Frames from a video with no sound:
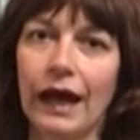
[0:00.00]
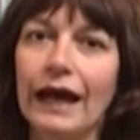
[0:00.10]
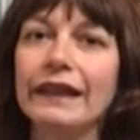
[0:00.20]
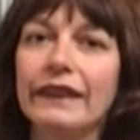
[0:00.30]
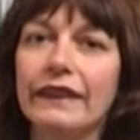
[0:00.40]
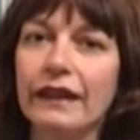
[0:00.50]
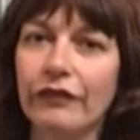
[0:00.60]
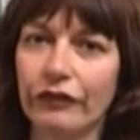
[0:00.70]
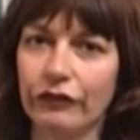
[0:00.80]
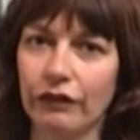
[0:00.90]
And
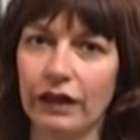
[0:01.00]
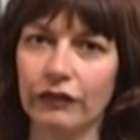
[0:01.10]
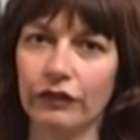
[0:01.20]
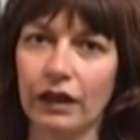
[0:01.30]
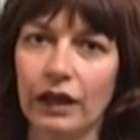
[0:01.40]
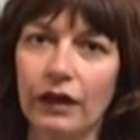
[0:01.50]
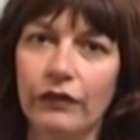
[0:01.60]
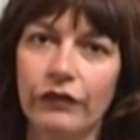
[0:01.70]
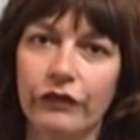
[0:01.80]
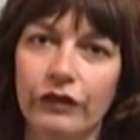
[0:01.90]
this stretch
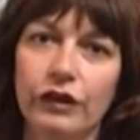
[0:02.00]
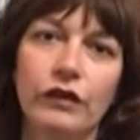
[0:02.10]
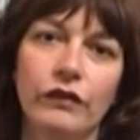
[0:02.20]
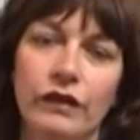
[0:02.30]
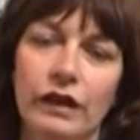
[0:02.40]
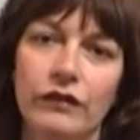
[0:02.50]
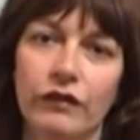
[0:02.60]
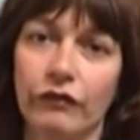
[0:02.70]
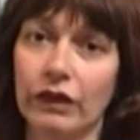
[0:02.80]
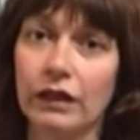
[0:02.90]
allows us to use
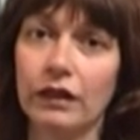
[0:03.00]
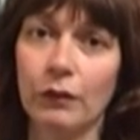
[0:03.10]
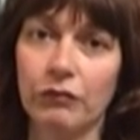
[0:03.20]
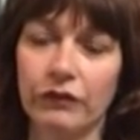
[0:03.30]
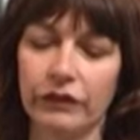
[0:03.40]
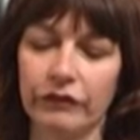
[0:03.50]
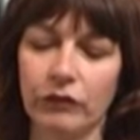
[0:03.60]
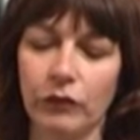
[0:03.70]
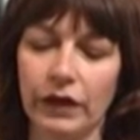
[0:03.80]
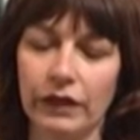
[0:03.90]
it in a number of
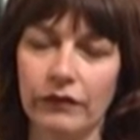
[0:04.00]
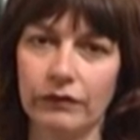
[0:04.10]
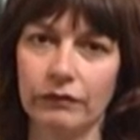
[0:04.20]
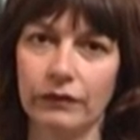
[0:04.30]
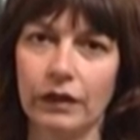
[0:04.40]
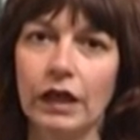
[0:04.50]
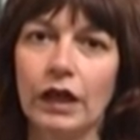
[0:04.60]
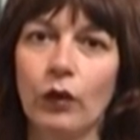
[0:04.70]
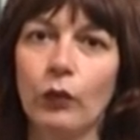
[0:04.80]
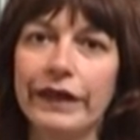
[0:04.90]
different ways.
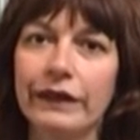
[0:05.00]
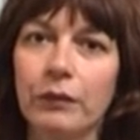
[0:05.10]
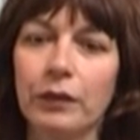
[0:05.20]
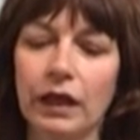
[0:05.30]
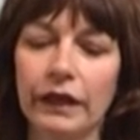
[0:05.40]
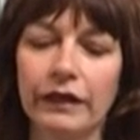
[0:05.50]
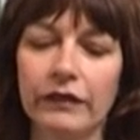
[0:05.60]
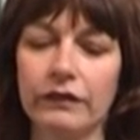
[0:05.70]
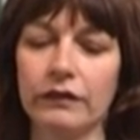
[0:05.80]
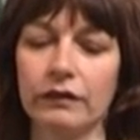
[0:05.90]
We can apply
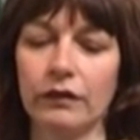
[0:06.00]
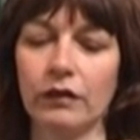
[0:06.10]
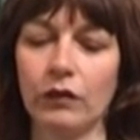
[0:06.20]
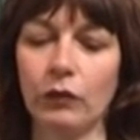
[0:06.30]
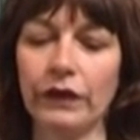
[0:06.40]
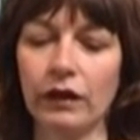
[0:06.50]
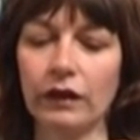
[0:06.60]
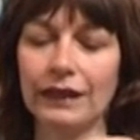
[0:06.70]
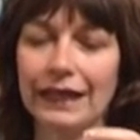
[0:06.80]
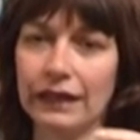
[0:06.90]
it with
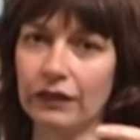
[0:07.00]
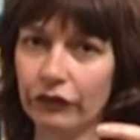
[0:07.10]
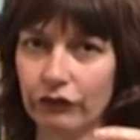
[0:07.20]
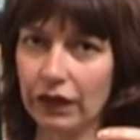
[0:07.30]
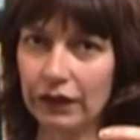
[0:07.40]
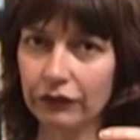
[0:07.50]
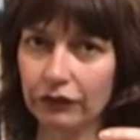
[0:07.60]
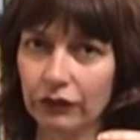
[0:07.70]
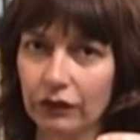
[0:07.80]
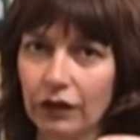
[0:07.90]
hardly any
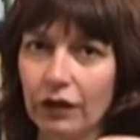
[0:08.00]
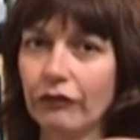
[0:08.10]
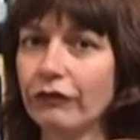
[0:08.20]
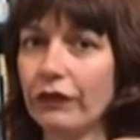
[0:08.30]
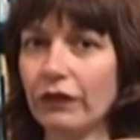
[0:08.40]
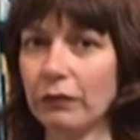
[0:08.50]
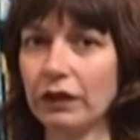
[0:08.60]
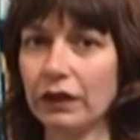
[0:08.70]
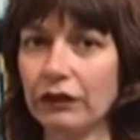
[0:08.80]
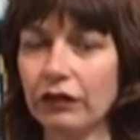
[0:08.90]
stretch for some
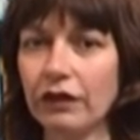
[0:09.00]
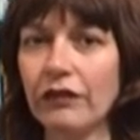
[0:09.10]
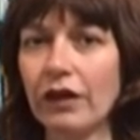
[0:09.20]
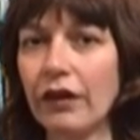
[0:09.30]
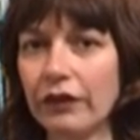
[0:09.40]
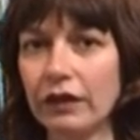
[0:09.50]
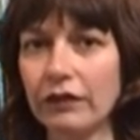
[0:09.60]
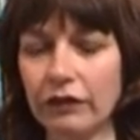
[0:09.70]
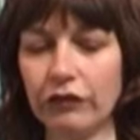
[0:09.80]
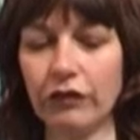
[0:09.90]
conditions. Other
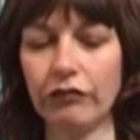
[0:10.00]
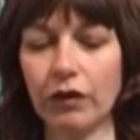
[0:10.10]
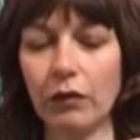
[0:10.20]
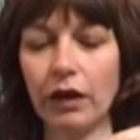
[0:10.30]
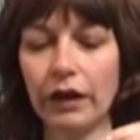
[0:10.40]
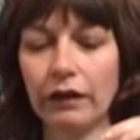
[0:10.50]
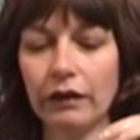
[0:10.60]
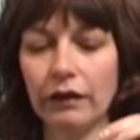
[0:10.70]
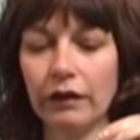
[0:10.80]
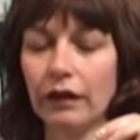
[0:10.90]
conditions require
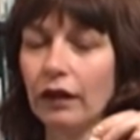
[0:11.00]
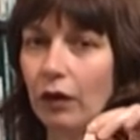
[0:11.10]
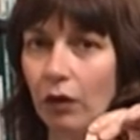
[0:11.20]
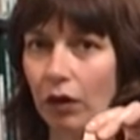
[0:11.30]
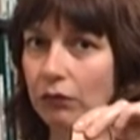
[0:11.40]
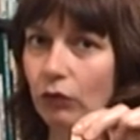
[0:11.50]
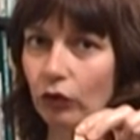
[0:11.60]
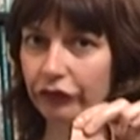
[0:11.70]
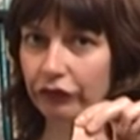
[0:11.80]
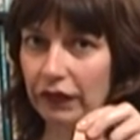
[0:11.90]

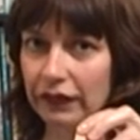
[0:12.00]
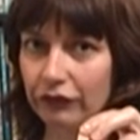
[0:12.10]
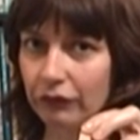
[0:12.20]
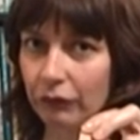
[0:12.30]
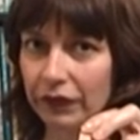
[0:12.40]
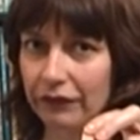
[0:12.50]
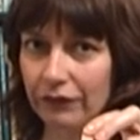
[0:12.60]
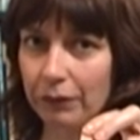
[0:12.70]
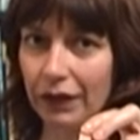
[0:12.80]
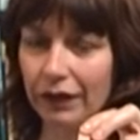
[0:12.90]
more stretch when
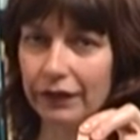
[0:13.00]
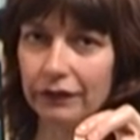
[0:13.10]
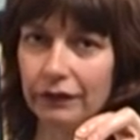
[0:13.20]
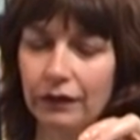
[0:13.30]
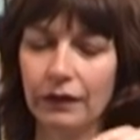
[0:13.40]
it's applied.